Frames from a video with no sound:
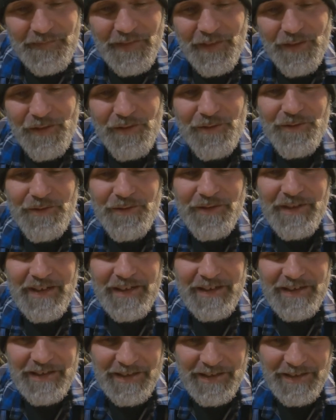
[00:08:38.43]
So
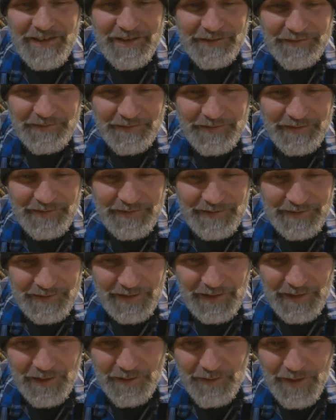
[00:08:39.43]
then
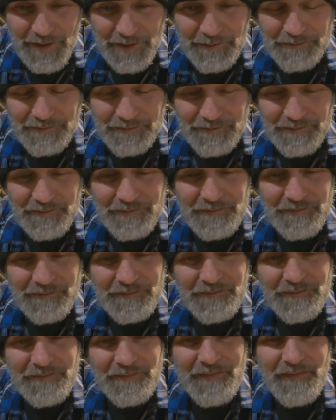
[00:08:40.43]
they go, well,
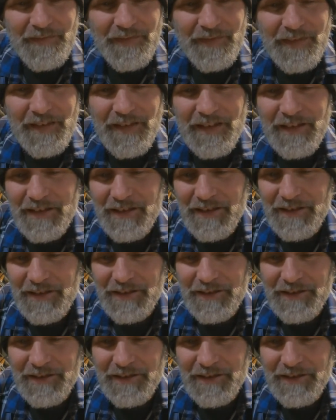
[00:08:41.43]
the